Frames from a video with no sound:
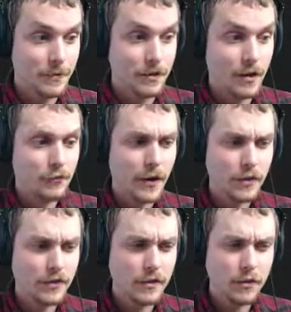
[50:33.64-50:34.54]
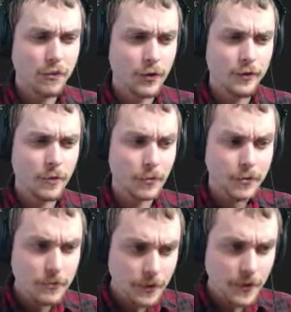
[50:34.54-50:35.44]
It's my understanding that they're very similar,
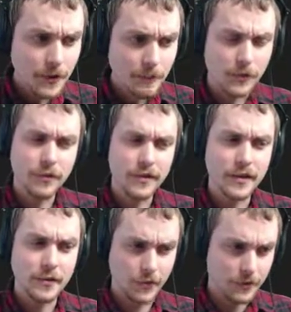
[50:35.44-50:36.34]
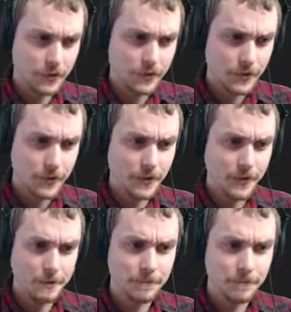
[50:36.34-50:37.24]
but slightly different.
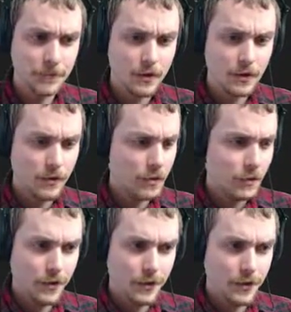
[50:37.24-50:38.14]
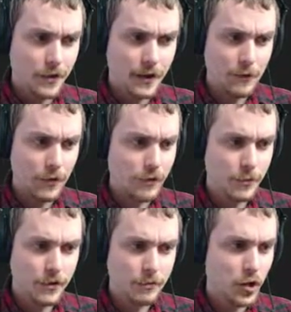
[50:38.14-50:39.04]
Um, I read
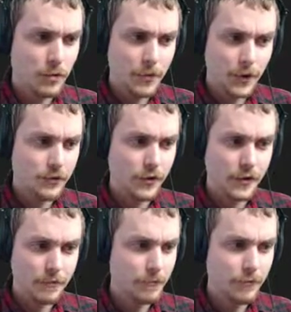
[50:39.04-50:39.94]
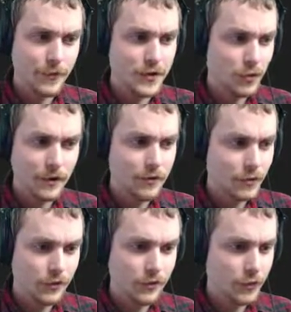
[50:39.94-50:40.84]
somebody's blog post on the URI
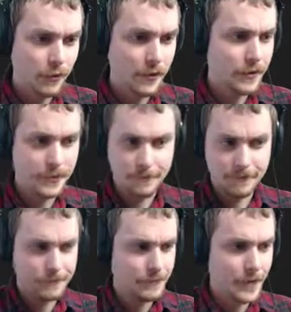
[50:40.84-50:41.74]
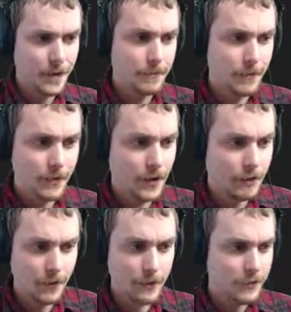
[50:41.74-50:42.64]
versus URL, and I, I
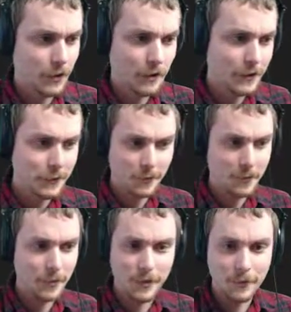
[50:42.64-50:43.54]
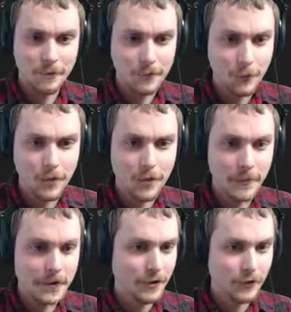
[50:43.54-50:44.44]
am sorry, I don't remember what it, what the
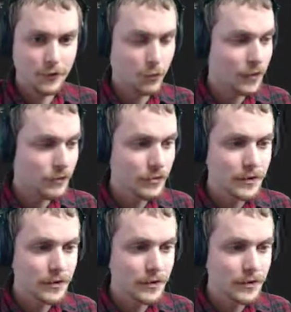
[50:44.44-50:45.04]
big difference was.